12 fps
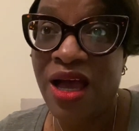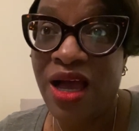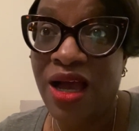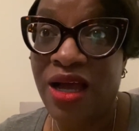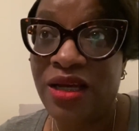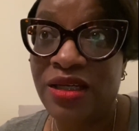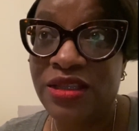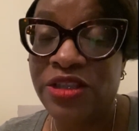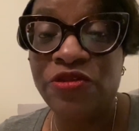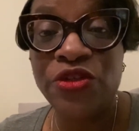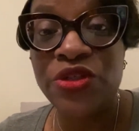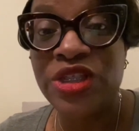Uh,
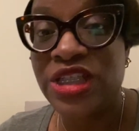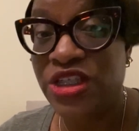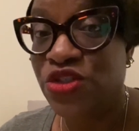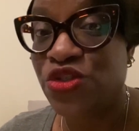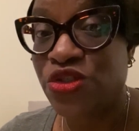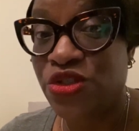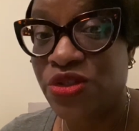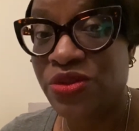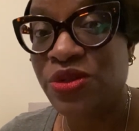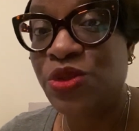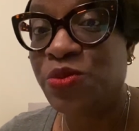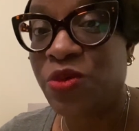if you're a teacher,
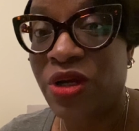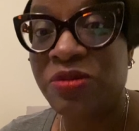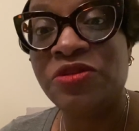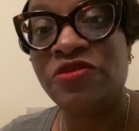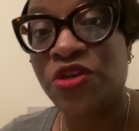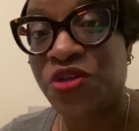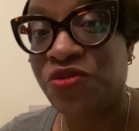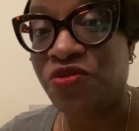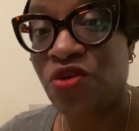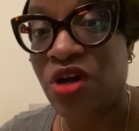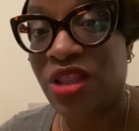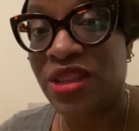you probably have heard of
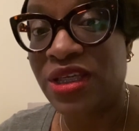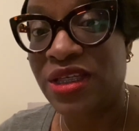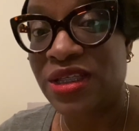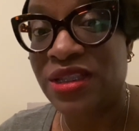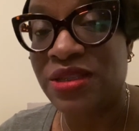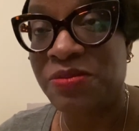Rothy's